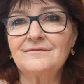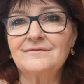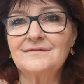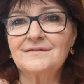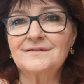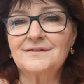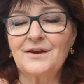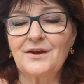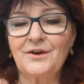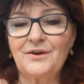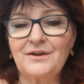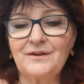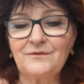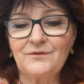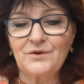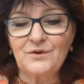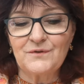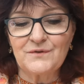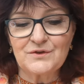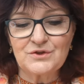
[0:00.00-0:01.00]
So
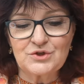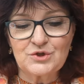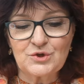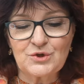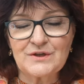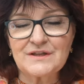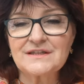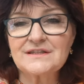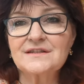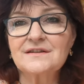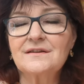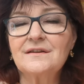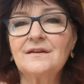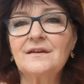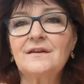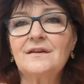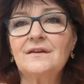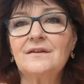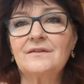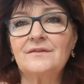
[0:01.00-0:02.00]
if you've enjoyed
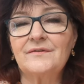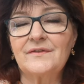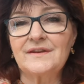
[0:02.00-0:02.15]
the